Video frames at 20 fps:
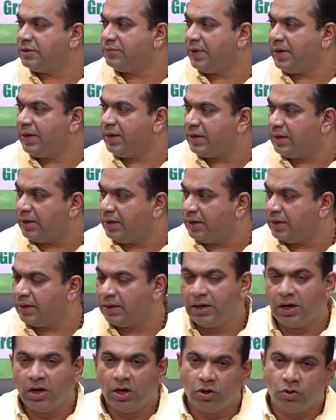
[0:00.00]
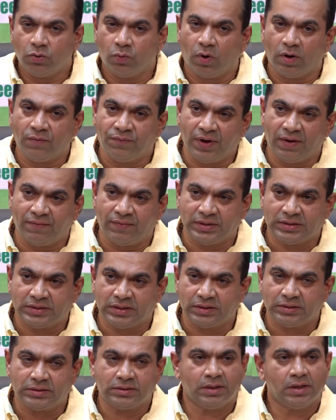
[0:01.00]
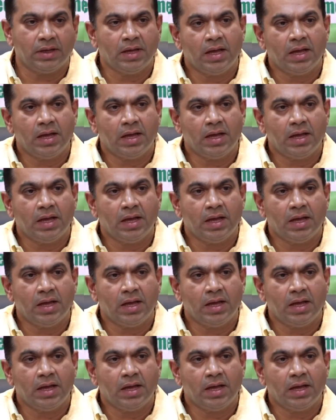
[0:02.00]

is very clear to what we have discussed.